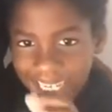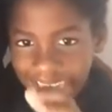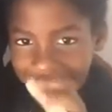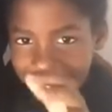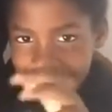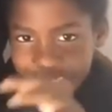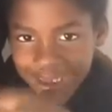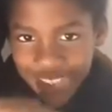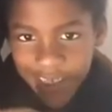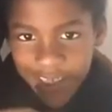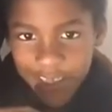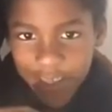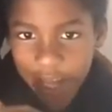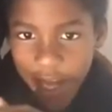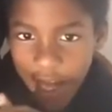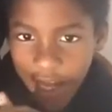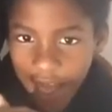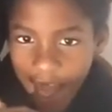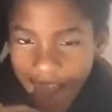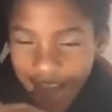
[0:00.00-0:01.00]
Yes.
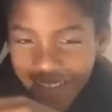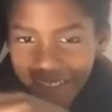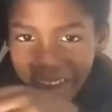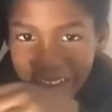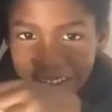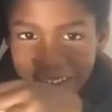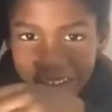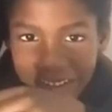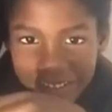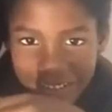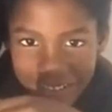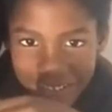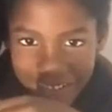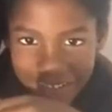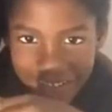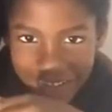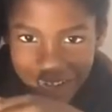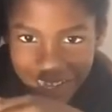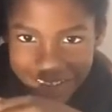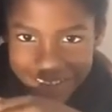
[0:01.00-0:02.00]
Everybody will
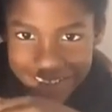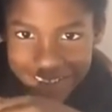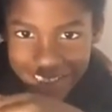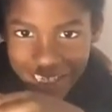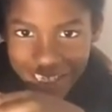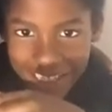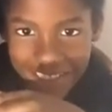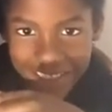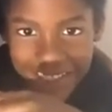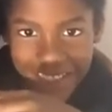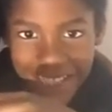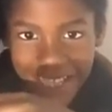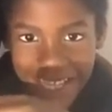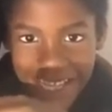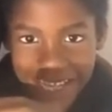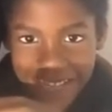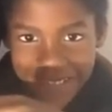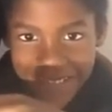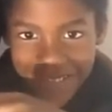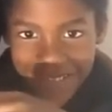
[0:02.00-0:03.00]
be rushed down
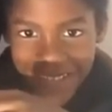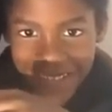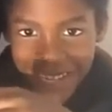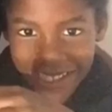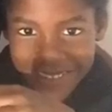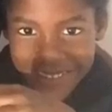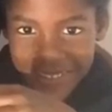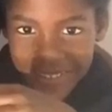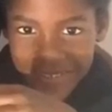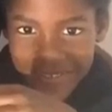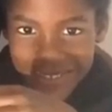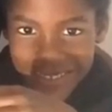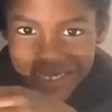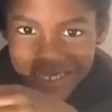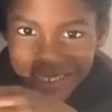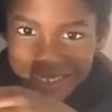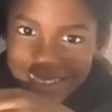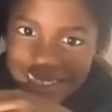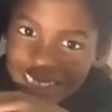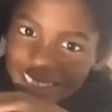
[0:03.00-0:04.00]
in
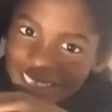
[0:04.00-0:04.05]
fashion